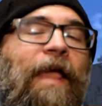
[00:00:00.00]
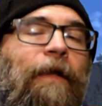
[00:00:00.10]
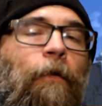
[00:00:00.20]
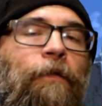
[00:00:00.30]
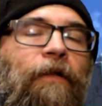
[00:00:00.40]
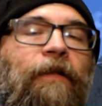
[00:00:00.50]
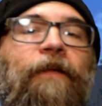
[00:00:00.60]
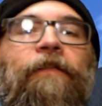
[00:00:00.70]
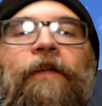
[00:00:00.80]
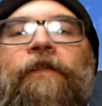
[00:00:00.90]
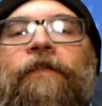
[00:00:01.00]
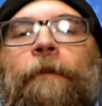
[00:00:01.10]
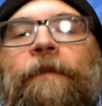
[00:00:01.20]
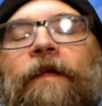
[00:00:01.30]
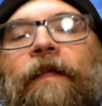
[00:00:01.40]
eight on the list is
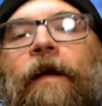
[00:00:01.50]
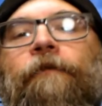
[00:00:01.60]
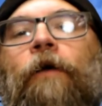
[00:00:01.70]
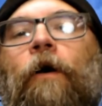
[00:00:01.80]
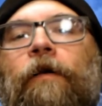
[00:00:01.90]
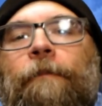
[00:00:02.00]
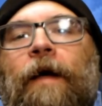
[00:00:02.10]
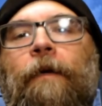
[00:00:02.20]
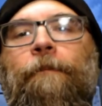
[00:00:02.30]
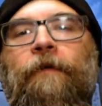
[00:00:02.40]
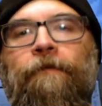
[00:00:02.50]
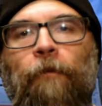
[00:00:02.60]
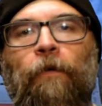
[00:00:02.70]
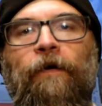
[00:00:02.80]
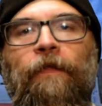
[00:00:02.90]
something that I've talked about
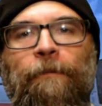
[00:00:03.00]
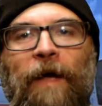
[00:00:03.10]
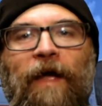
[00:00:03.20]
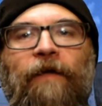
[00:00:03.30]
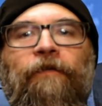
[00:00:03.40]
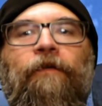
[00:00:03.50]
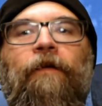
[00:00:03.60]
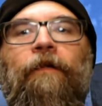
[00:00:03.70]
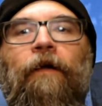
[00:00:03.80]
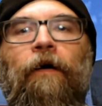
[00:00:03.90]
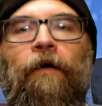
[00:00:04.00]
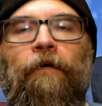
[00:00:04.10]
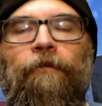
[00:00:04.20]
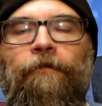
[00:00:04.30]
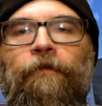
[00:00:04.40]
before in the past
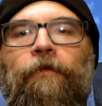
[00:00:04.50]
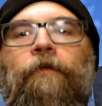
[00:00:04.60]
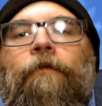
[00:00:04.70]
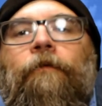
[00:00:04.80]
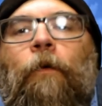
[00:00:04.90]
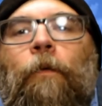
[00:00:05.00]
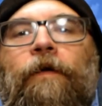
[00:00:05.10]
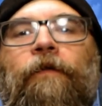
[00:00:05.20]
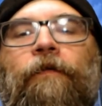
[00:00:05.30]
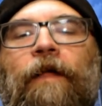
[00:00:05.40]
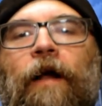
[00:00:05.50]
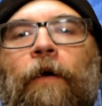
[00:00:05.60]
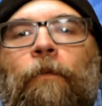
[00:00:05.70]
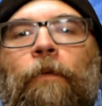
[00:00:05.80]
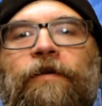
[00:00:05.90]
of toys that
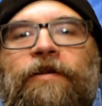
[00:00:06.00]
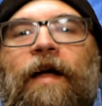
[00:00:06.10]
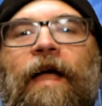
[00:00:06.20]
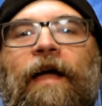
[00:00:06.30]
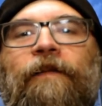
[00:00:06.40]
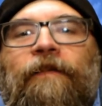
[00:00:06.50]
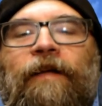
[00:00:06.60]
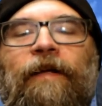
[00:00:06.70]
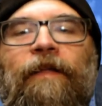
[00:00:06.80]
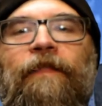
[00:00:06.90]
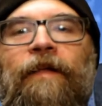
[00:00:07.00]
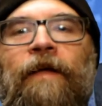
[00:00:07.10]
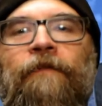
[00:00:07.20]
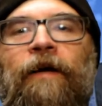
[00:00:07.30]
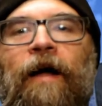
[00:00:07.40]
I wish I had as a kid that
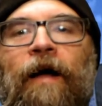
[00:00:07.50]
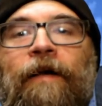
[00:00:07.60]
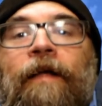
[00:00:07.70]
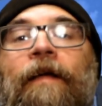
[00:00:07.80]
never got.